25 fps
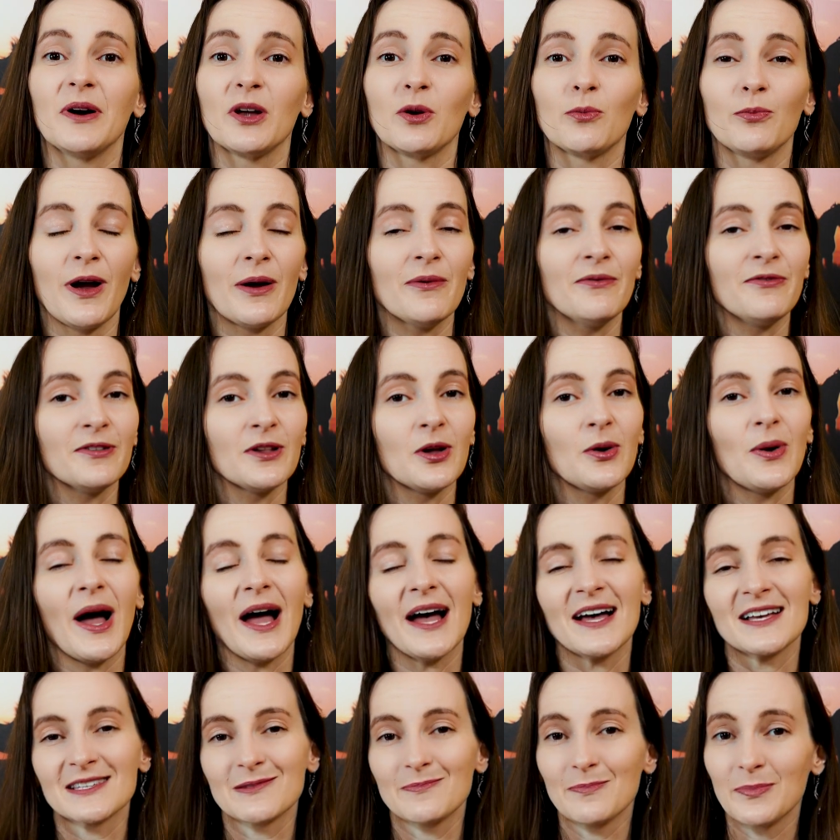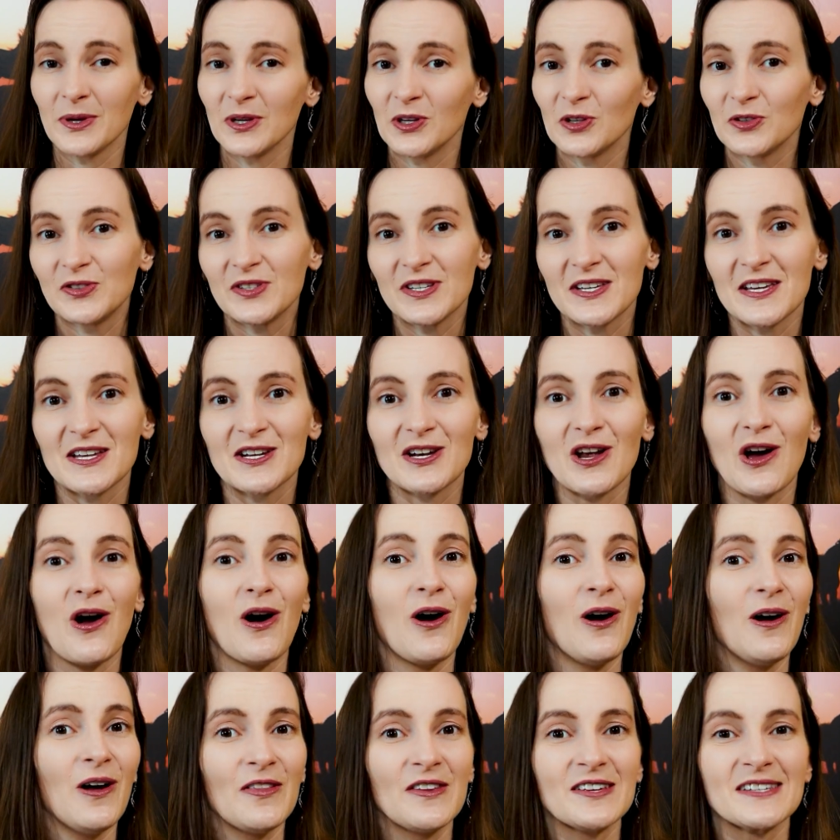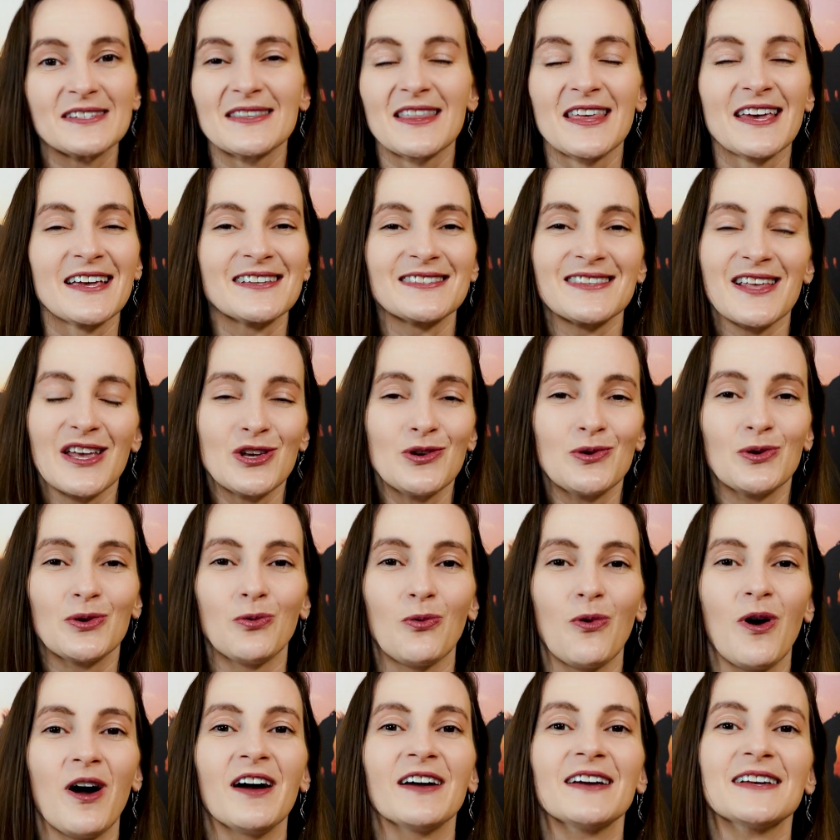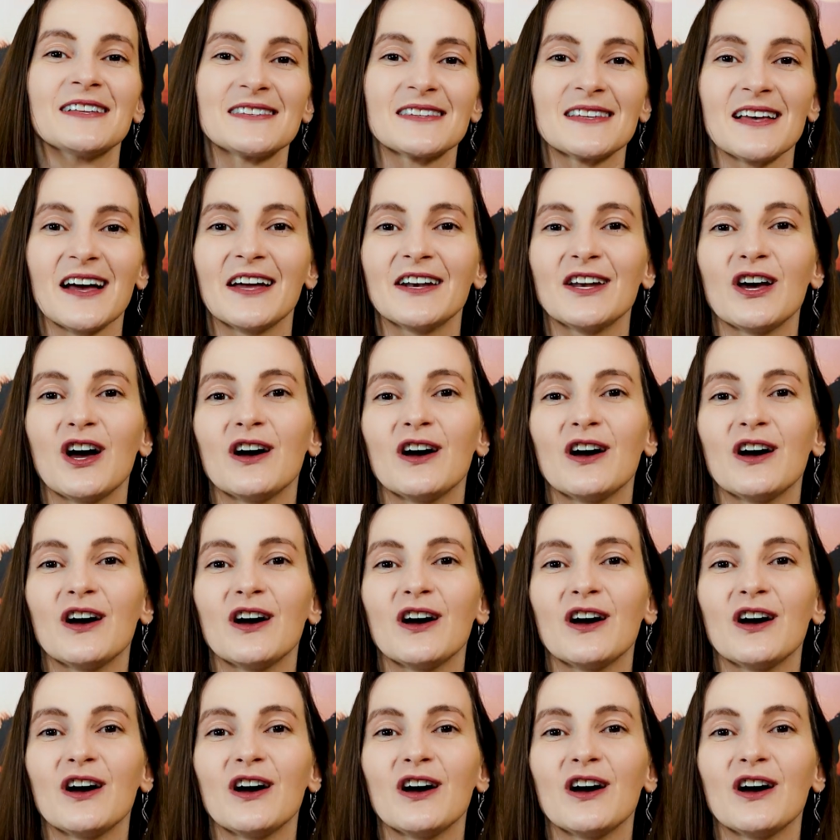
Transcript: but Webflow has built in all the things that you would want inside